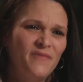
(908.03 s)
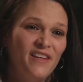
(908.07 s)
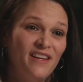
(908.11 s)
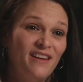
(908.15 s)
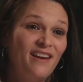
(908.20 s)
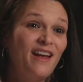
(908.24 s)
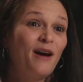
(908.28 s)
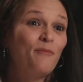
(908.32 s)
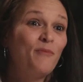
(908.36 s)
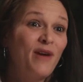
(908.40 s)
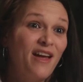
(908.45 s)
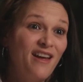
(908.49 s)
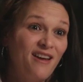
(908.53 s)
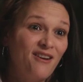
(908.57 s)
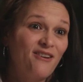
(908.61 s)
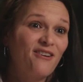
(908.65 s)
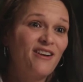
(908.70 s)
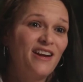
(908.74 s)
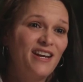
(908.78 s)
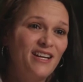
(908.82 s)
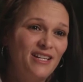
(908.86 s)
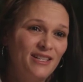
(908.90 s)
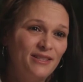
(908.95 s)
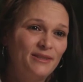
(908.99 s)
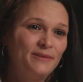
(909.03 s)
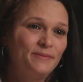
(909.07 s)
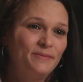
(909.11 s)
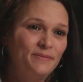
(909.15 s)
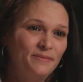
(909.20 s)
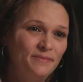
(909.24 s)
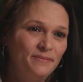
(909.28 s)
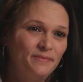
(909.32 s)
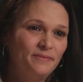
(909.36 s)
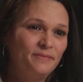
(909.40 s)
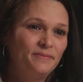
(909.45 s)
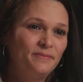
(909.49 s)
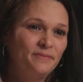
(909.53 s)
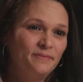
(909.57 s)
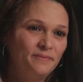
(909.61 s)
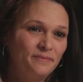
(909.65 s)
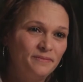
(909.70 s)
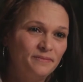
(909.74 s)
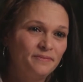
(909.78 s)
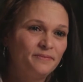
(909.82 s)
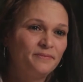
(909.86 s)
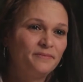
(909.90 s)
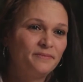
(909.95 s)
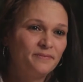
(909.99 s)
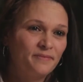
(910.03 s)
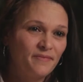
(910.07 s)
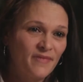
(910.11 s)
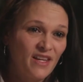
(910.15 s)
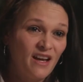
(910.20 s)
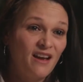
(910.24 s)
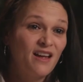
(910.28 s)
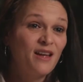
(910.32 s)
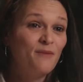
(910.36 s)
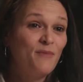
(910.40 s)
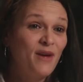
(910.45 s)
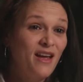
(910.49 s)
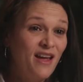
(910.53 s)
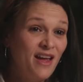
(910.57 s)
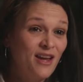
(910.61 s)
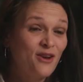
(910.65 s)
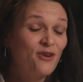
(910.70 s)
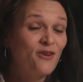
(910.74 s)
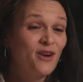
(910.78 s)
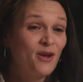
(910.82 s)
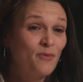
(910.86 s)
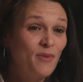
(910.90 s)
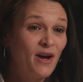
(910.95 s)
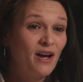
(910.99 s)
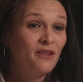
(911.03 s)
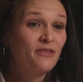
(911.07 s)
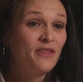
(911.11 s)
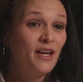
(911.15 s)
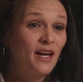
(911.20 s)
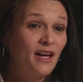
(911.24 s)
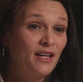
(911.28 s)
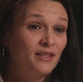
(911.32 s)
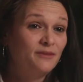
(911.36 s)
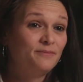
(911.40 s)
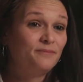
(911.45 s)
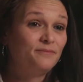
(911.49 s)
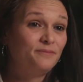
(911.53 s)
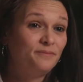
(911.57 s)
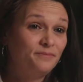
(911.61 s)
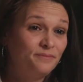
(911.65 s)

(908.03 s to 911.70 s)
And I'm angry. I am angry about that.